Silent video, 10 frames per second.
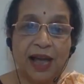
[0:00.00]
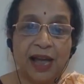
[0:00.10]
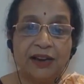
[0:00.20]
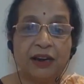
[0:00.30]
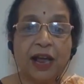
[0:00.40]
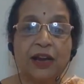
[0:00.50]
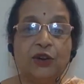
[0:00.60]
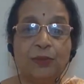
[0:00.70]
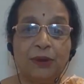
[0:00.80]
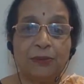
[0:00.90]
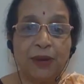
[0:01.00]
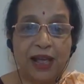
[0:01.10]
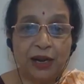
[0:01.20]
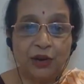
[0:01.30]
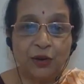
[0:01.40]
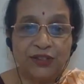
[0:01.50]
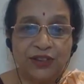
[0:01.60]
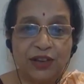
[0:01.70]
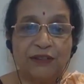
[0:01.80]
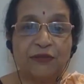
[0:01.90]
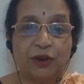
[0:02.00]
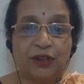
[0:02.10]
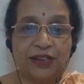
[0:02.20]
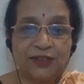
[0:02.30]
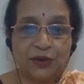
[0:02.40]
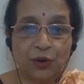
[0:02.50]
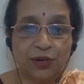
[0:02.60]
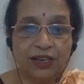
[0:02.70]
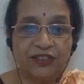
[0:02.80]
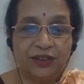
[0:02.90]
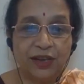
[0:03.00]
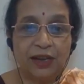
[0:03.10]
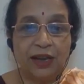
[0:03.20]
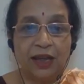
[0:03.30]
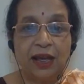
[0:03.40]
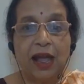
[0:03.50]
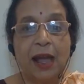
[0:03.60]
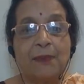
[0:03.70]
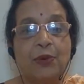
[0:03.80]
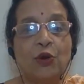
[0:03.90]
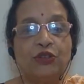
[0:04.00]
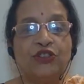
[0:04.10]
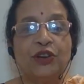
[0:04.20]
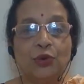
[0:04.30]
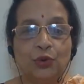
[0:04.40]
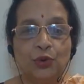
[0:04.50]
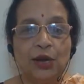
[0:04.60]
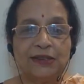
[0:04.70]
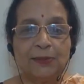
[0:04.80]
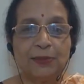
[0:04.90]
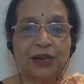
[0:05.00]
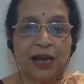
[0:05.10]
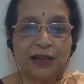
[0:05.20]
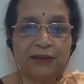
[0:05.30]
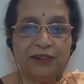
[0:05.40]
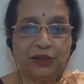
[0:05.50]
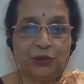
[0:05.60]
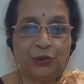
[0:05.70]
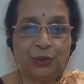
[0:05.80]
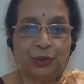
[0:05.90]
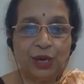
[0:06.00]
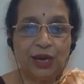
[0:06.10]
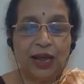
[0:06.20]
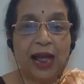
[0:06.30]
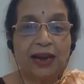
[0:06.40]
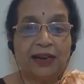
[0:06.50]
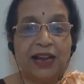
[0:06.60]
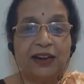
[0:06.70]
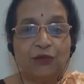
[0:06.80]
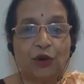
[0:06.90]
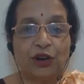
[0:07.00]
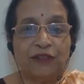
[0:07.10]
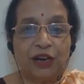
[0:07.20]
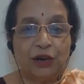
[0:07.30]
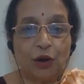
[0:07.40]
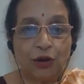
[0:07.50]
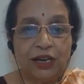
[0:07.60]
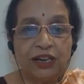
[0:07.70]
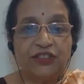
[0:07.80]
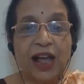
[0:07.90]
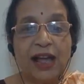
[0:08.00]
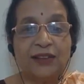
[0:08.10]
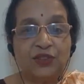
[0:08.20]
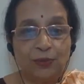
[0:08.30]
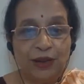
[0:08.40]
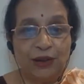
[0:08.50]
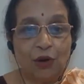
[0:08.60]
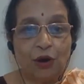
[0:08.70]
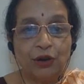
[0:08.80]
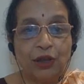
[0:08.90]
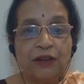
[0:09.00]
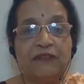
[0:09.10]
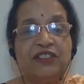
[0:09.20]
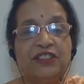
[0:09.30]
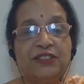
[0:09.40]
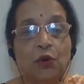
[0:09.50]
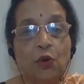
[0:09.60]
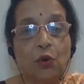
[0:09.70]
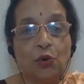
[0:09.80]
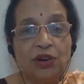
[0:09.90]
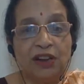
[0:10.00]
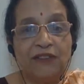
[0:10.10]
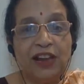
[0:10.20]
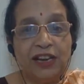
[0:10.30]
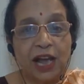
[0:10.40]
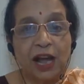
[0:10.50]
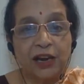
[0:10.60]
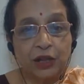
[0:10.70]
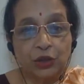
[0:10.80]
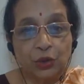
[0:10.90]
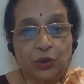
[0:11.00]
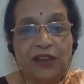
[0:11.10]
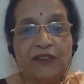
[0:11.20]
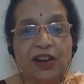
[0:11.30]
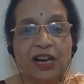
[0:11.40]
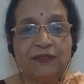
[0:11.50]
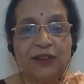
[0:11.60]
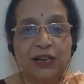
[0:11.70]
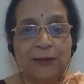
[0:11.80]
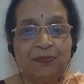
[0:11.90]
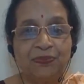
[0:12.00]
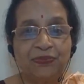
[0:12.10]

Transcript: and try to prepare yourself for this knowledge. Approach a guru, a sampradaya with guru, and get whatever knowledge has to be got, which is the only way. Jnanattuyeva kaivalyam.